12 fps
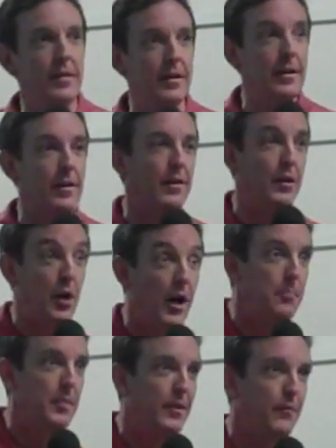to get a
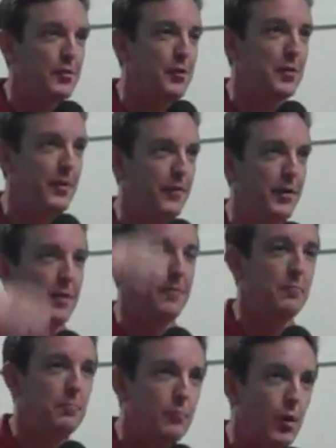copy of the certificate
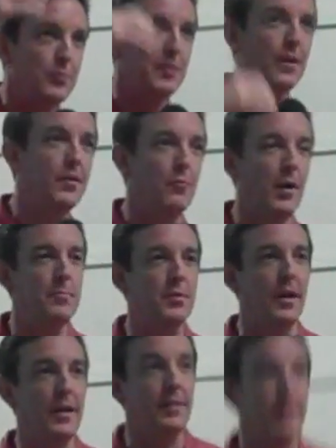and posting it on the
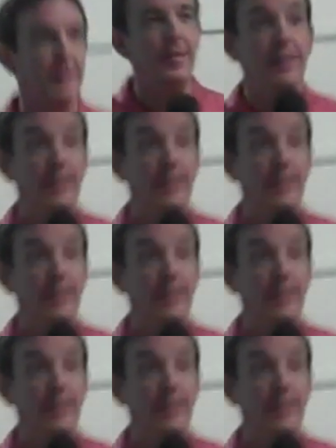website,